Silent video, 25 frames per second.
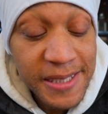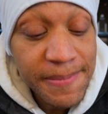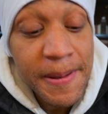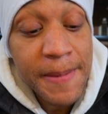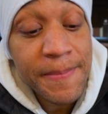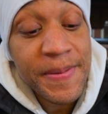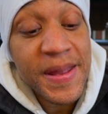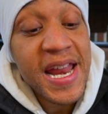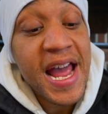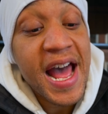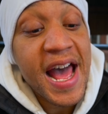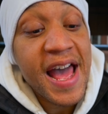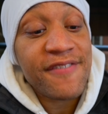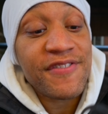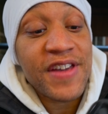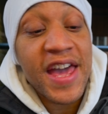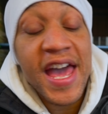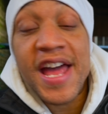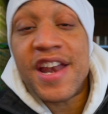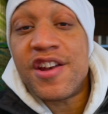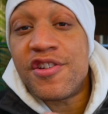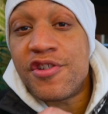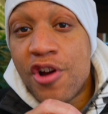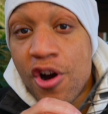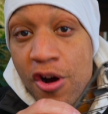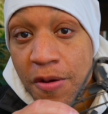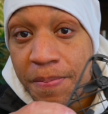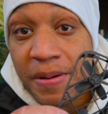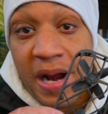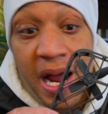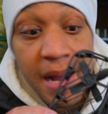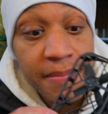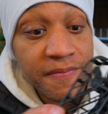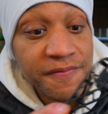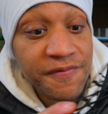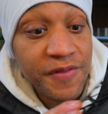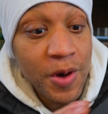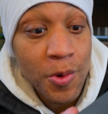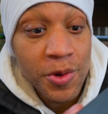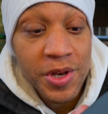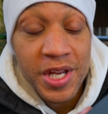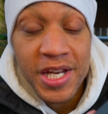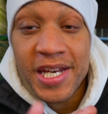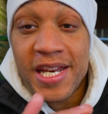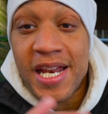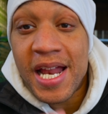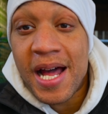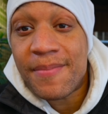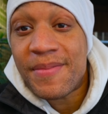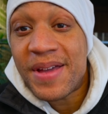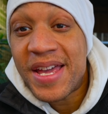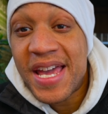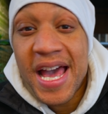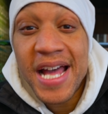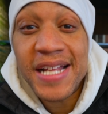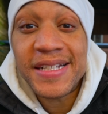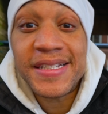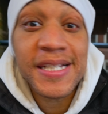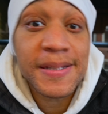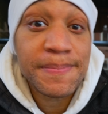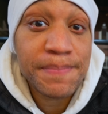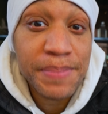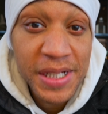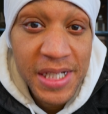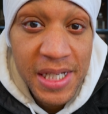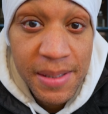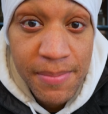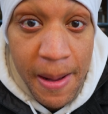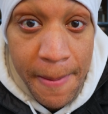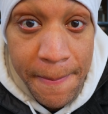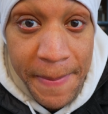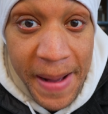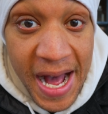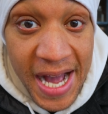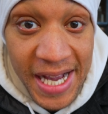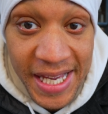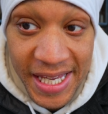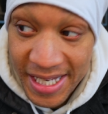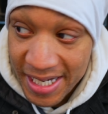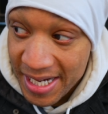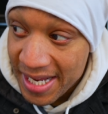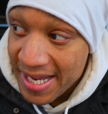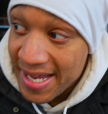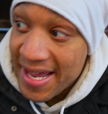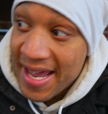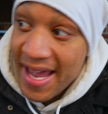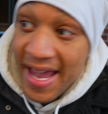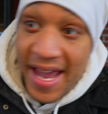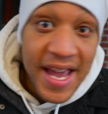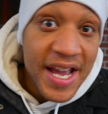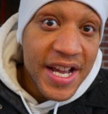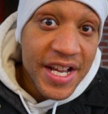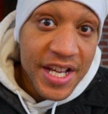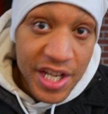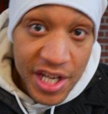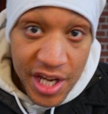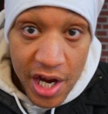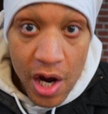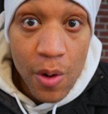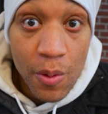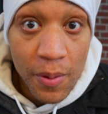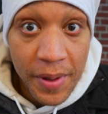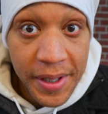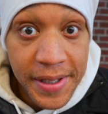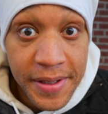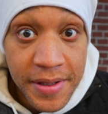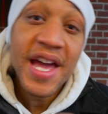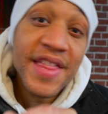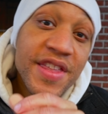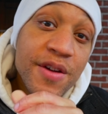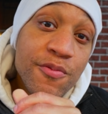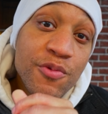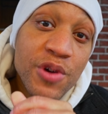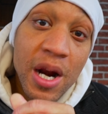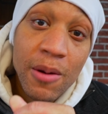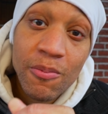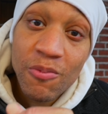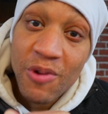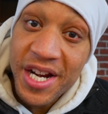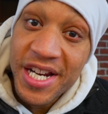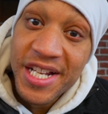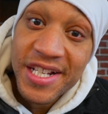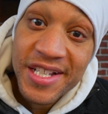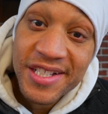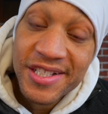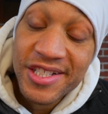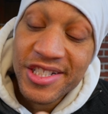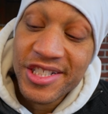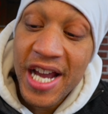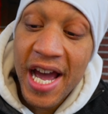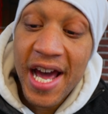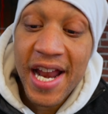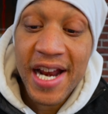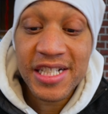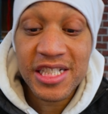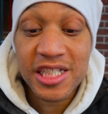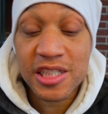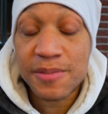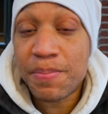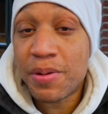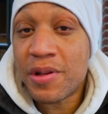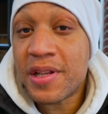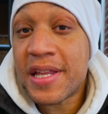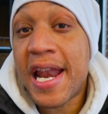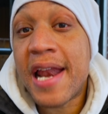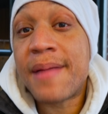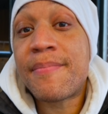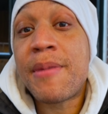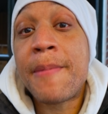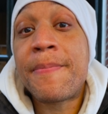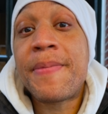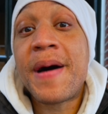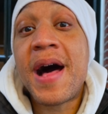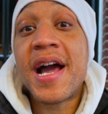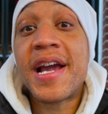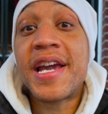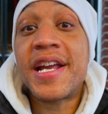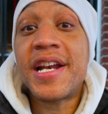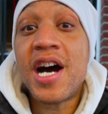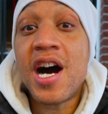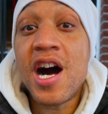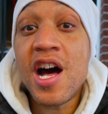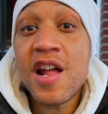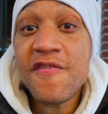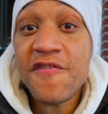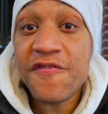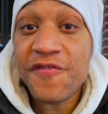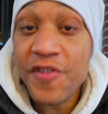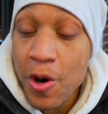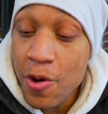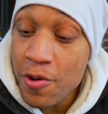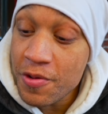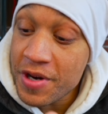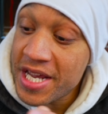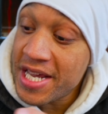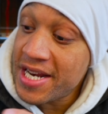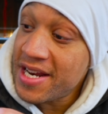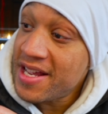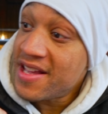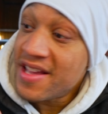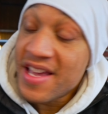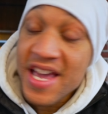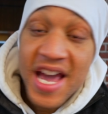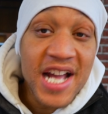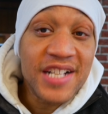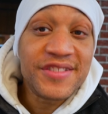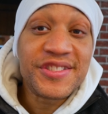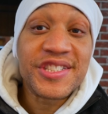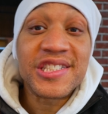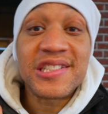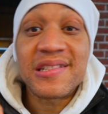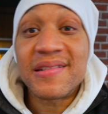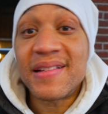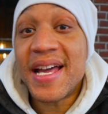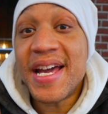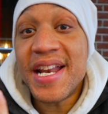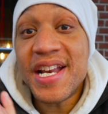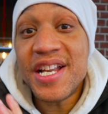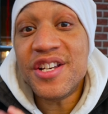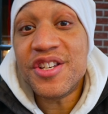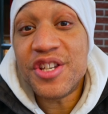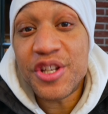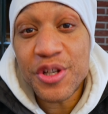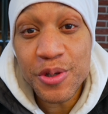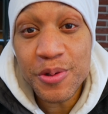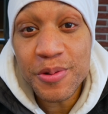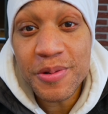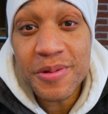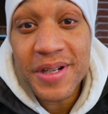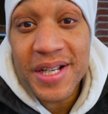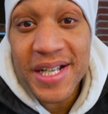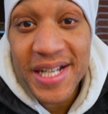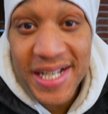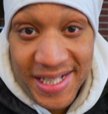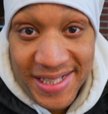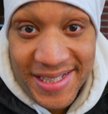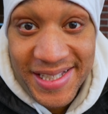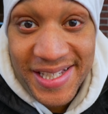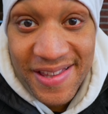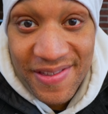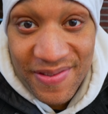Pimpin, I've had no problem folding it up and just putting it in my pocket and going. And then when I'm ready to get shot, I just pull out of my pocket, unfold it, and just let it do its